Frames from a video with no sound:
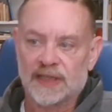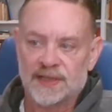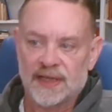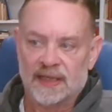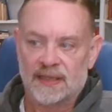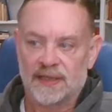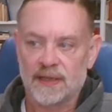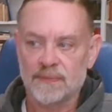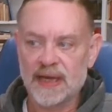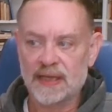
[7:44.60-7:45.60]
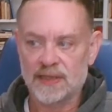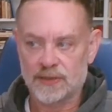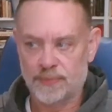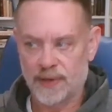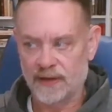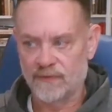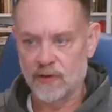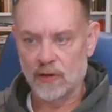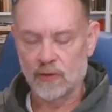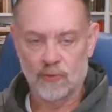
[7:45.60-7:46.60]
detected the mainspring
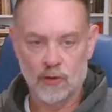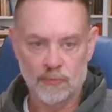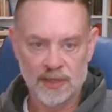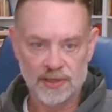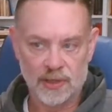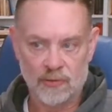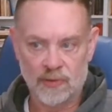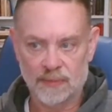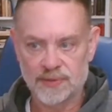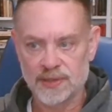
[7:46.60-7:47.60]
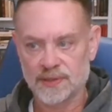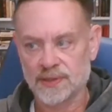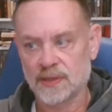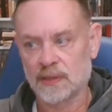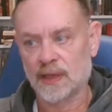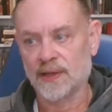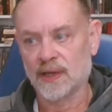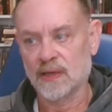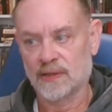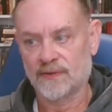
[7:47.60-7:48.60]
of all Romish corruptions in
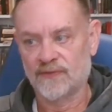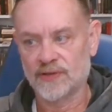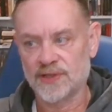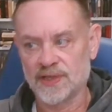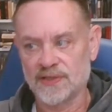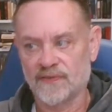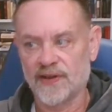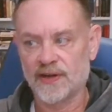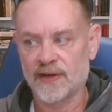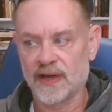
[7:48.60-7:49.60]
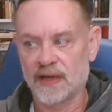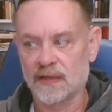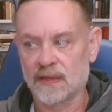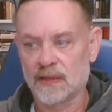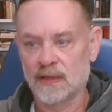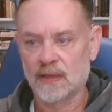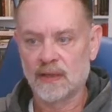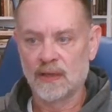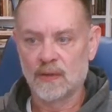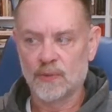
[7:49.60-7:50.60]
the controversies of their day,
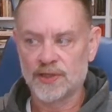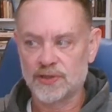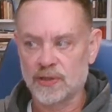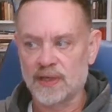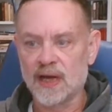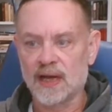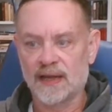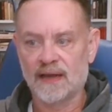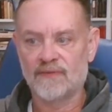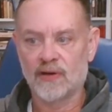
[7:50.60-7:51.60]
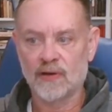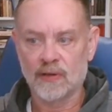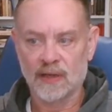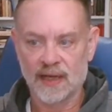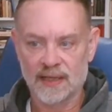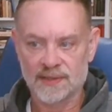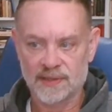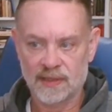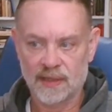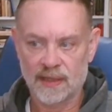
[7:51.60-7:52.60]
we should not have heard
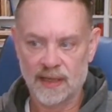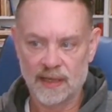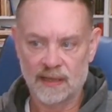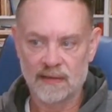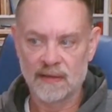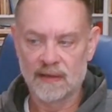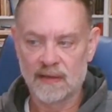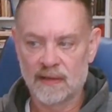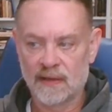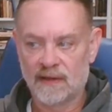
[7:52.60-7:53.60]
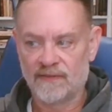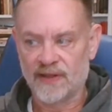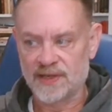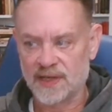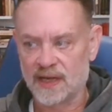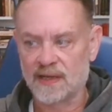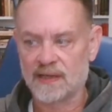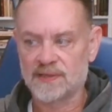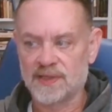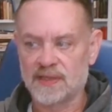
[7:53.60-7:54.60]
less, indeed, of the
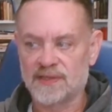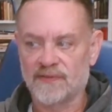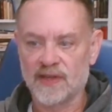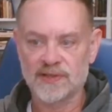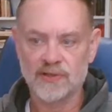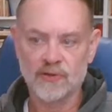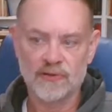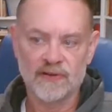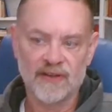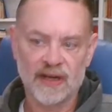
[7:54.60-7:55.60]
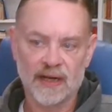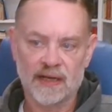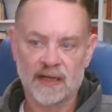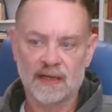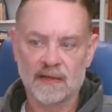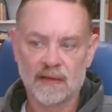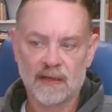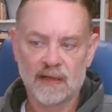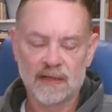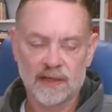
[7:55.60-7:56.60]
tendencies of this new divinity
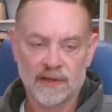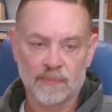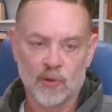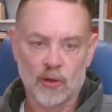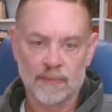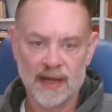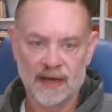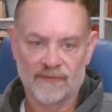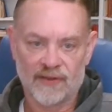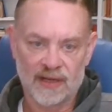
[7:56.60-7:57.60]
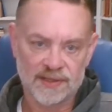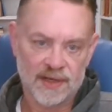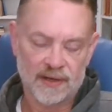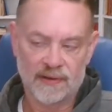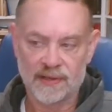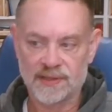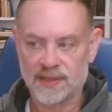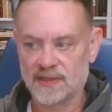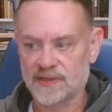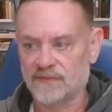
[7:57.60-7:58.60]
to the more manifest
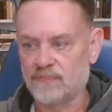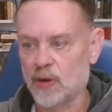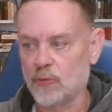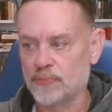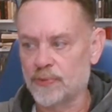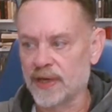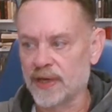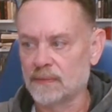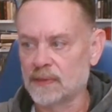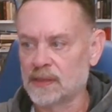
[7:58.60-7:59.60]
heresies of popery.